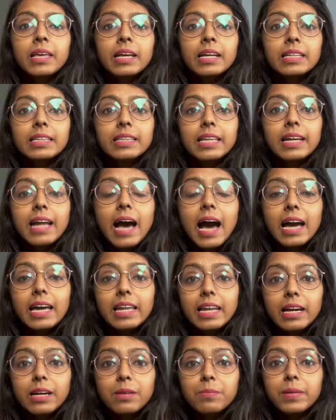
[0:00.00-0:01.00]
then I
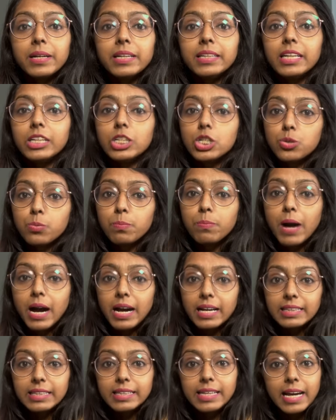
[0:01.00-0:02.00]
recommend that you
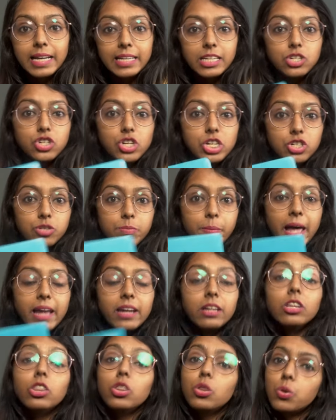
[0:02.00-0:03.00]
buy the Tiny Change
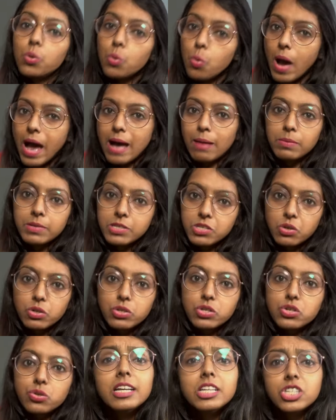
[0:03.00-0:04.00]
planner through Amazon
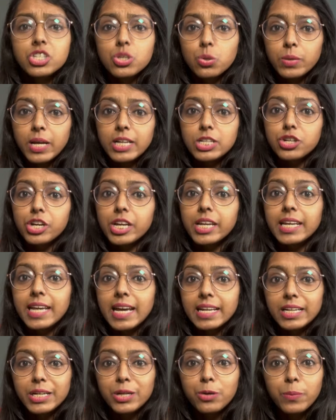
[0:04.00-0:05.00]
so that you can get
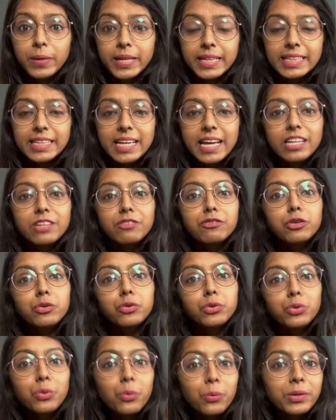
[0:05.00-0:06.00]
it quickly, and if you
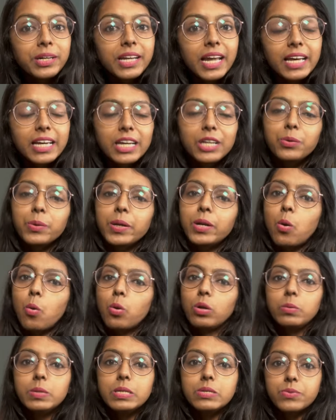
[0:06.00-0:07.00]
don't like it, you can
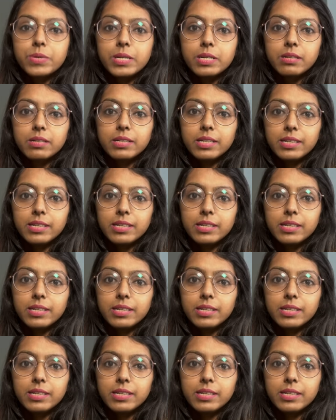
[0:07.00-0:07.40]
always return.